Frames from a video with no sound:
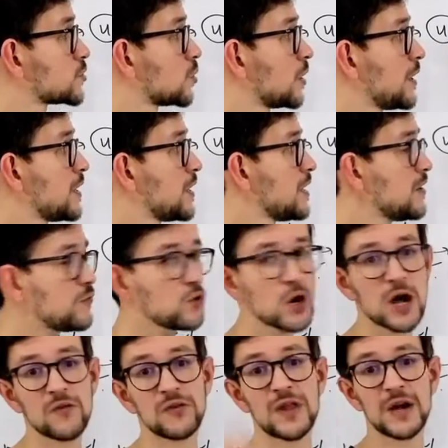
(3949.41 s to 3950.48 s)
So if you
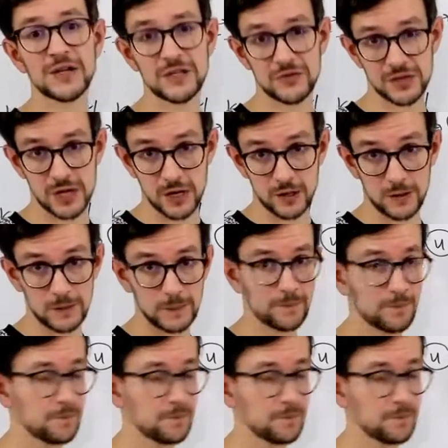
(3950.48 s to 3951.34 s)
have a negative cycle,